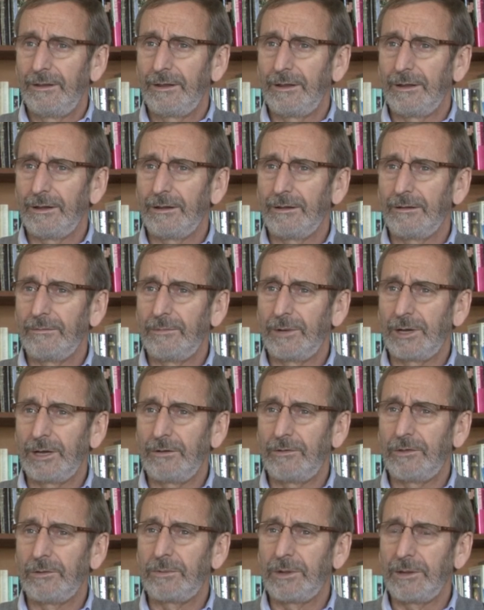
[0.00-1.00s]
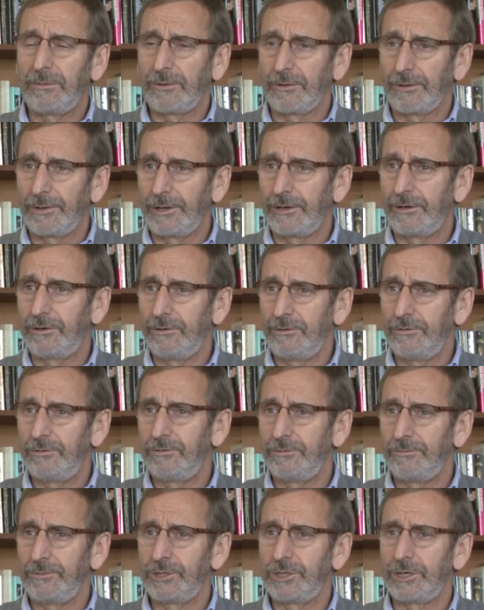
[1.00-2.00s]
Many of the people that
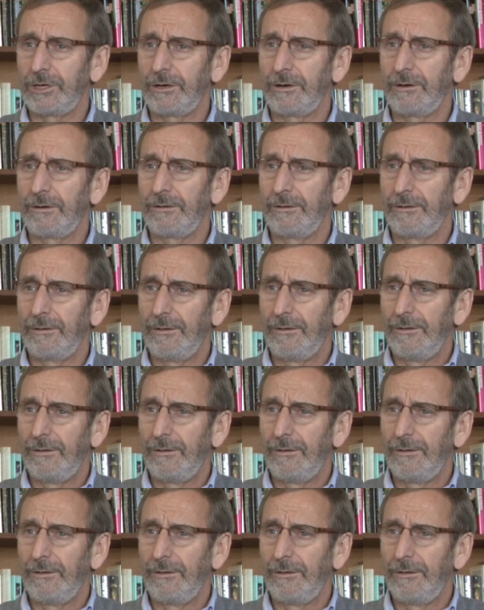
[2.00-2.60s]
do share